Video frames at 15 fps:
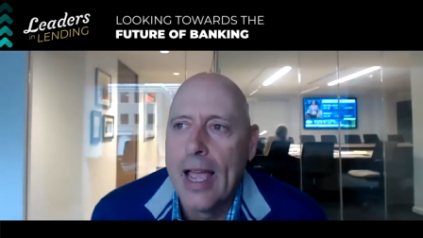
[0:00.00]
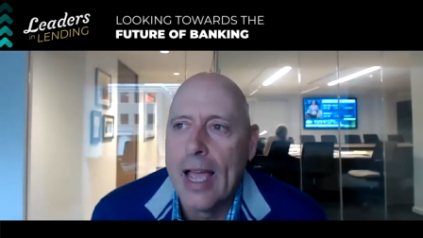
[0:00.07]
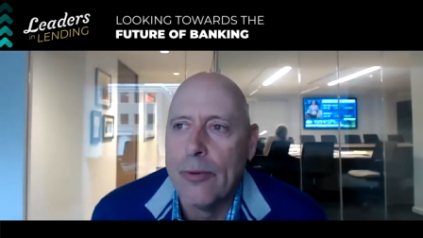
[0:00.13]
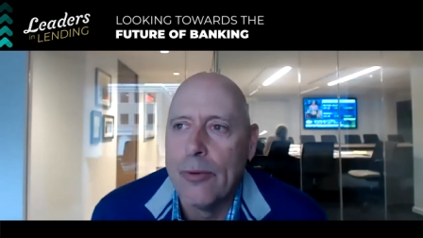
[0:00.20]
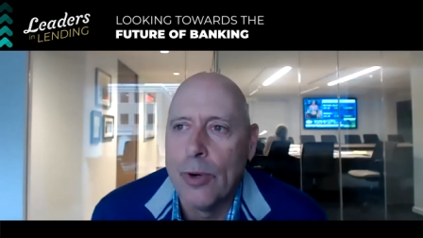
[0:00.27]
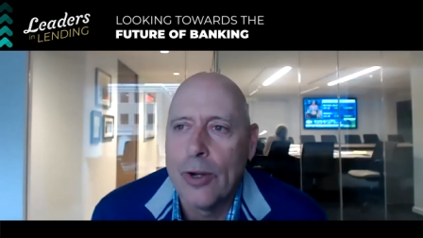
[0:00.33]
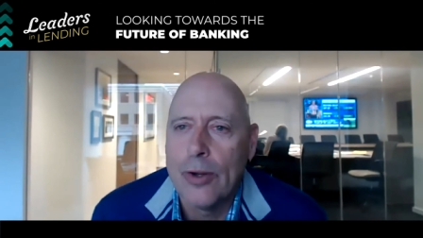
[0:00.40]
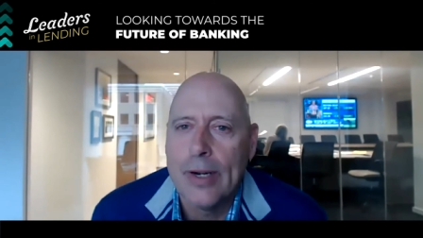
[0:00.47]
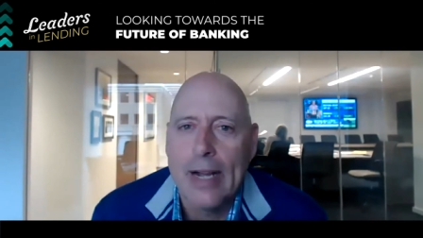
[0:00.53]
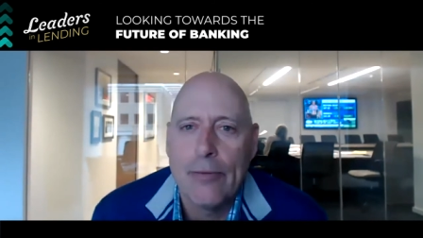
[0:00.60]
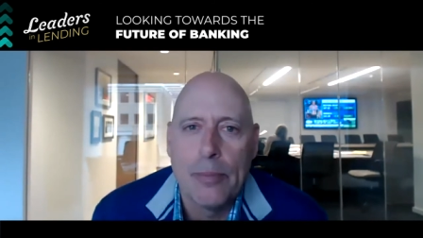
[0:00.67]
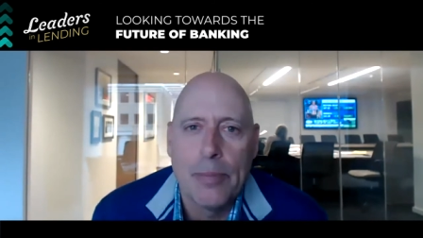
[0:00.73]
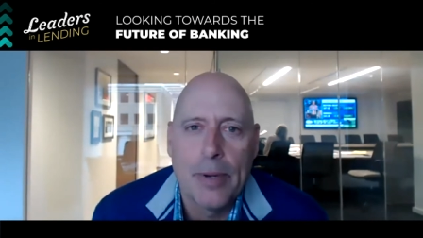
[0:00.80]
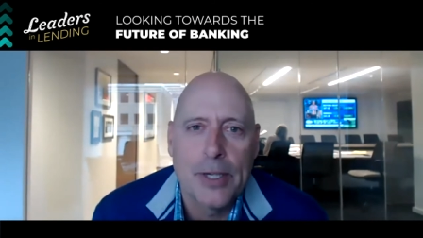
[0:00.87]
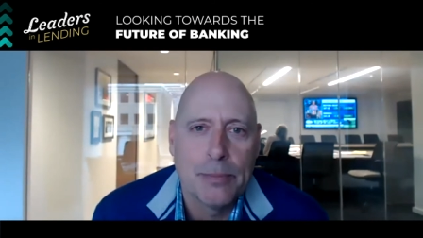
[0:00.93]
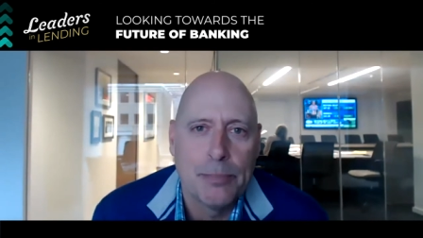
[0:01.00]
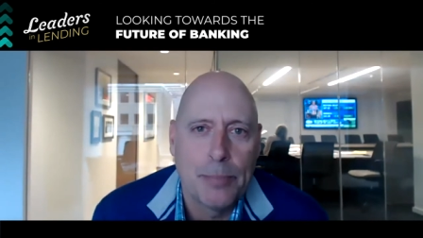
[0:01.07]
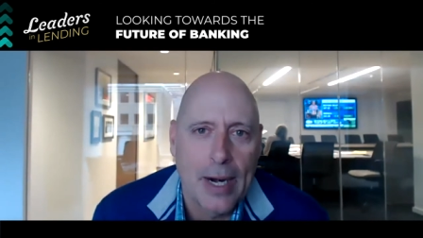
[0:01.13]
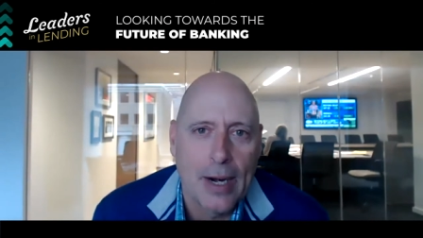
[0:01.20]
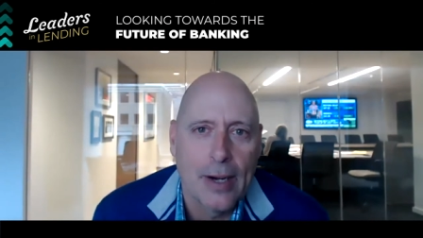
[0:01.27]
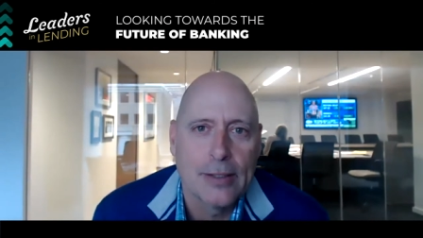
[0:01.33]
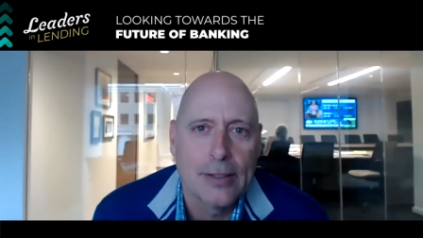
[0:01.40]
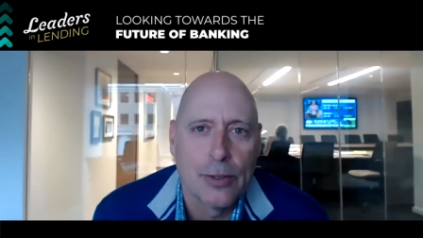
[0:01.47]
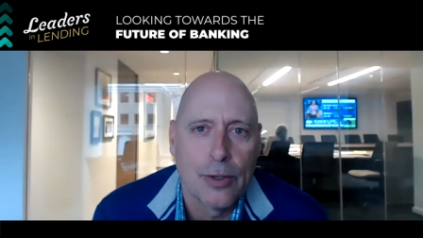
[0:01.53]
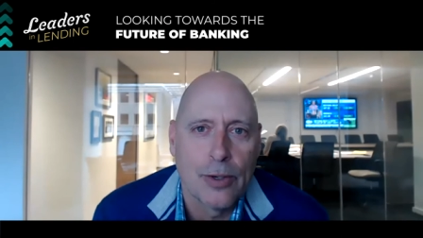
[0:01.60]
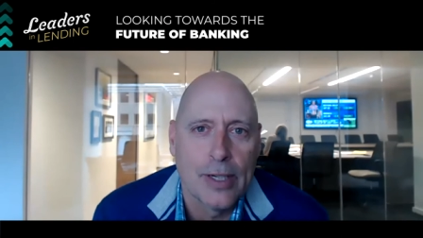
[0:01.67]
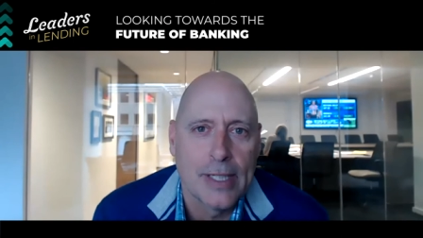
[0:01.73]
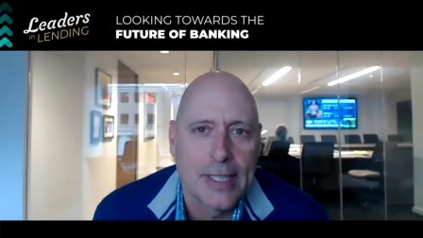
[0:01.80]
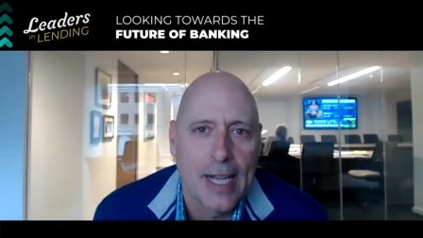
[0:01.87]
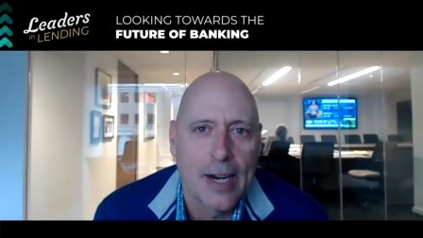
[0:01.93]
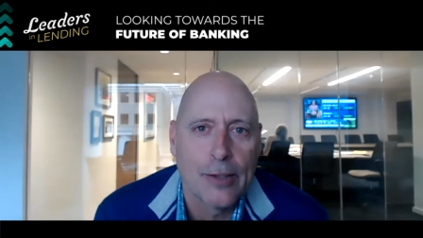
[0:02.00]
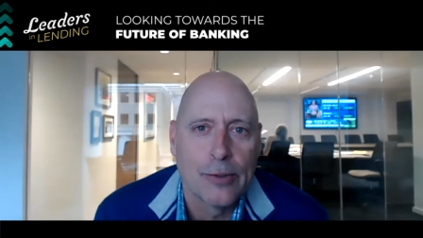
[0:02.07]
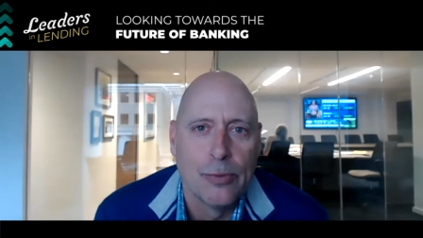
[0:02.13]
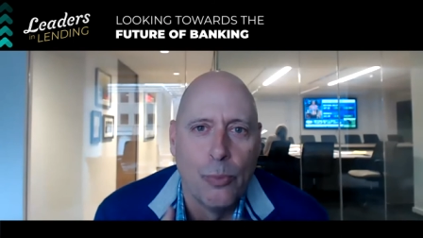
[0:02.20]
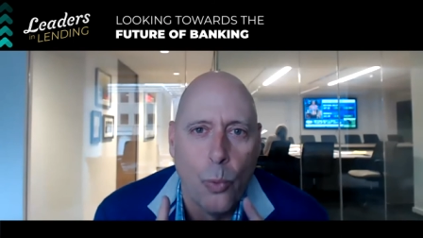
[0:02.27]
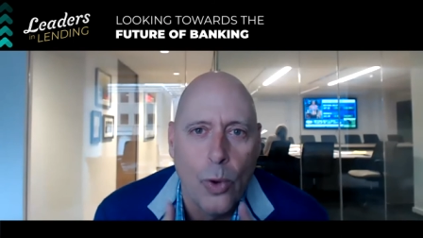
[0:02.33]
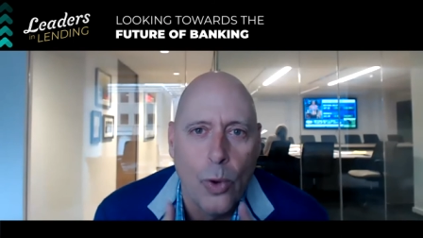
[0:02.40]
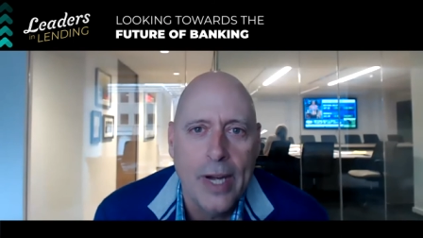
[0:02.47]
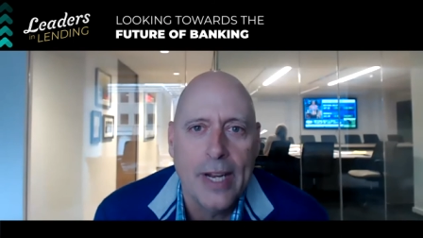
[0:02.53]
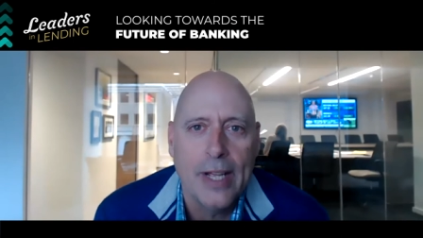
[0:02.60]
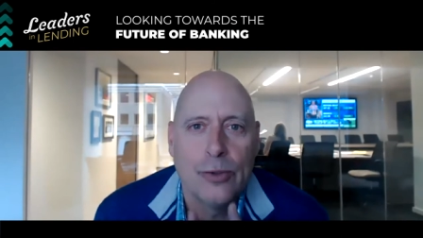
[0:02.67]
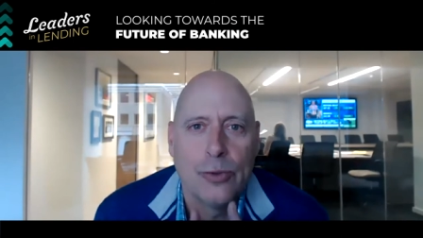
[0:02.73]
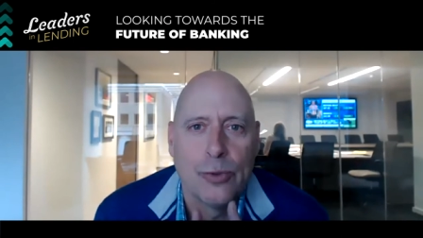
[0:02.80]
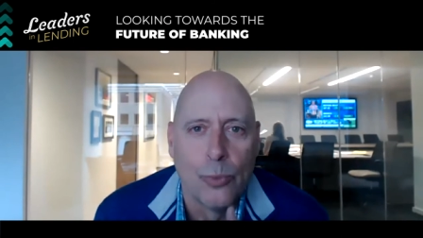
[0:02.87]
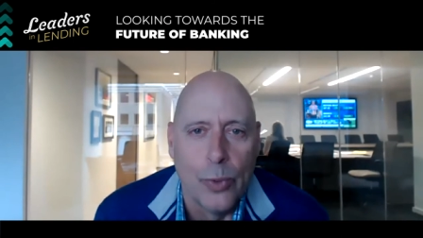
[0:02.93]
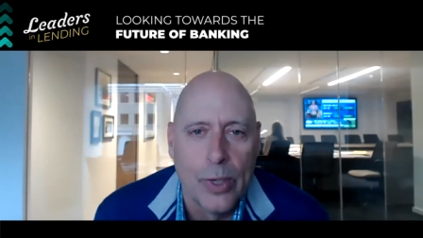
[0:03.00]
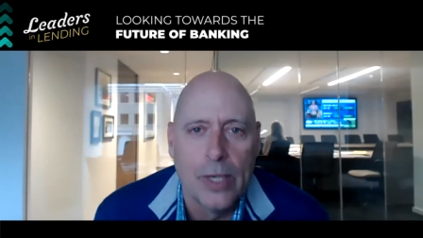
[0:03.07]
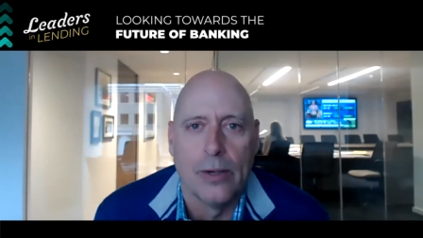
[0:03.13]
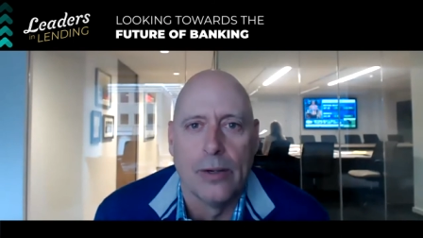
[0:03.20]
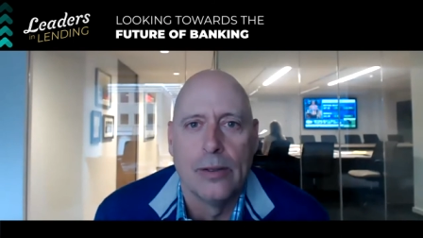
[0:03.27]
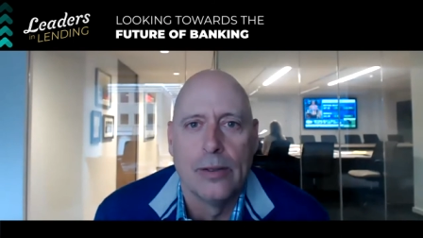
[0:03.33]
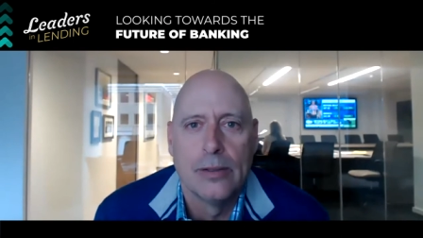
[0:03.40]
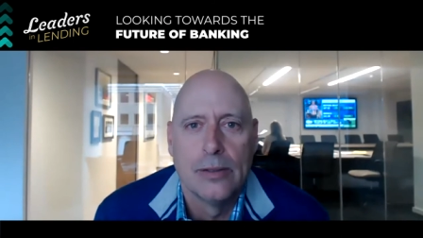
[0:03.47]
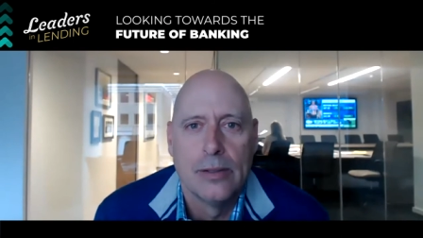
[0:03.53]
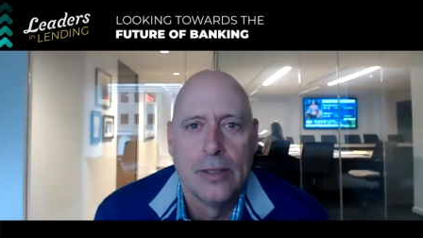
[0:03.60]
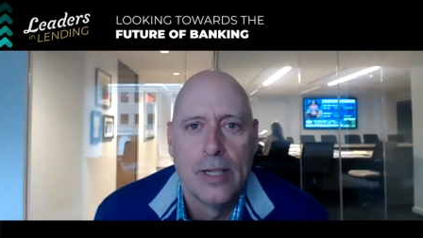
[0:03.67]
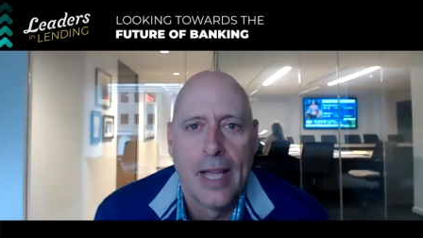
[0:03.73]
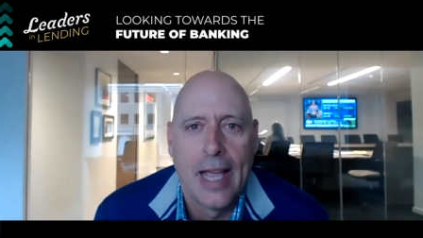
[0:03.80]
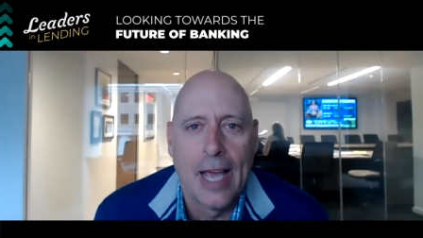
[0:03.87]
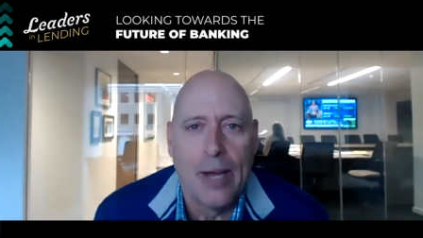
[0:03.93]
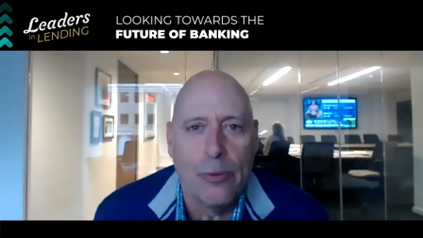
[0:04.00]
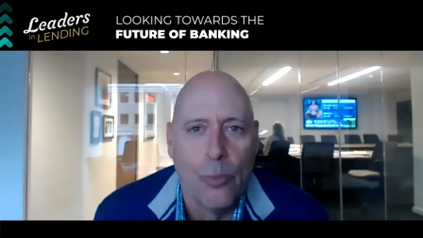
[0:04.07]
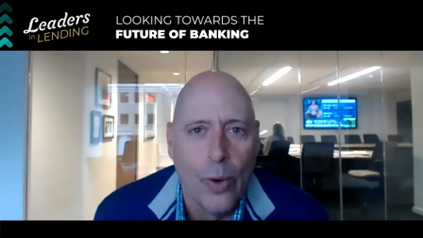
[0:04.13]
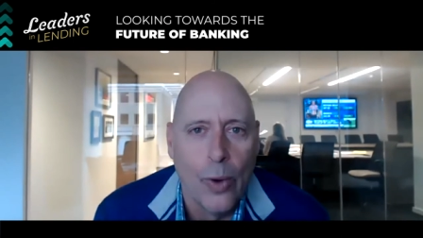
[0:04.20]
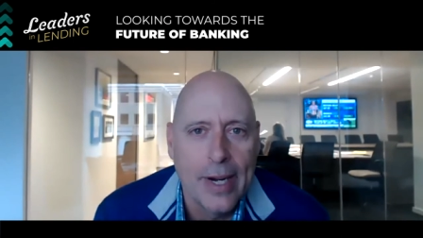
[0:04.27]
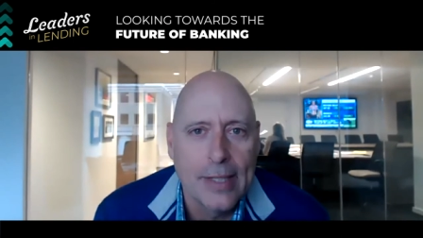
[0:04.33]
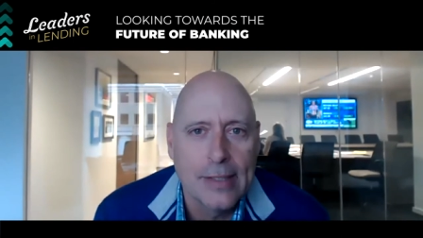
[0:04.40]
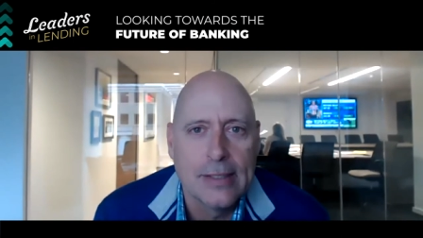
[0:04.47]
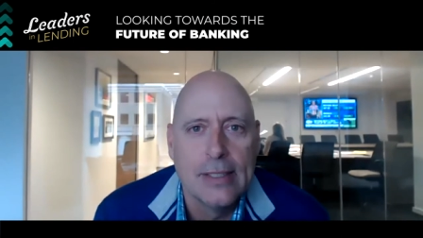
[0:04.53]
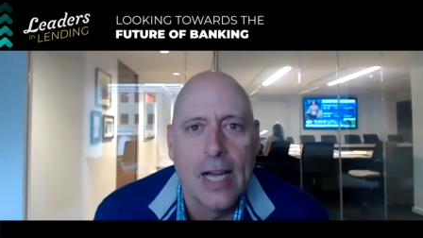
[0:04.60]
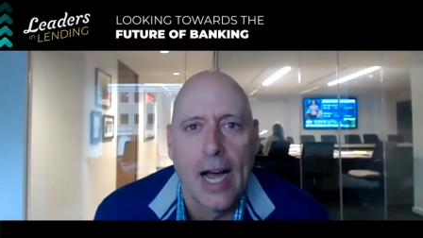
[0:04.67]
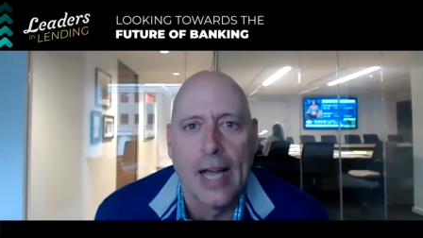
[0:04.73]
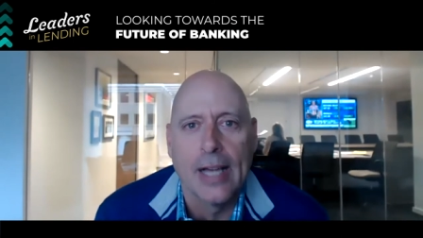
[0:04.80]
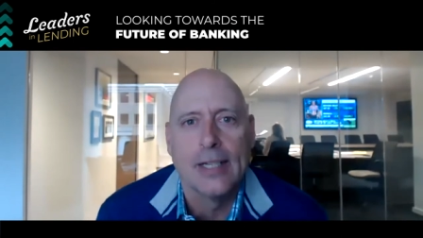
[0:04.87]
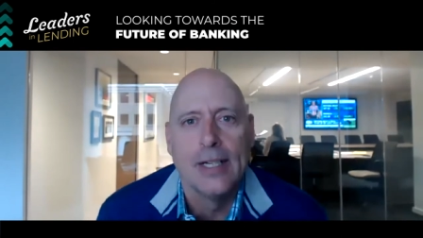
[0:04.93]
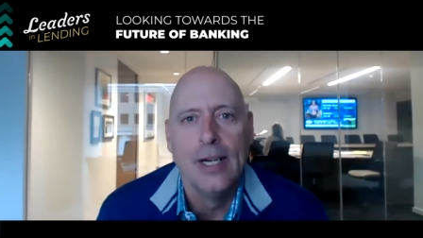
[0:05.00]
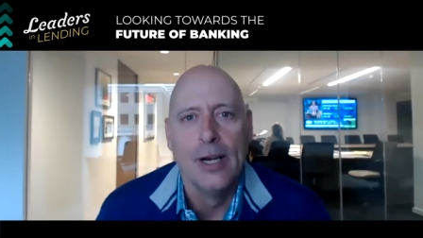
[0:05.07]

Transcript: and we're going to have a bunch of panelists who are going to tell us what is real and what is not.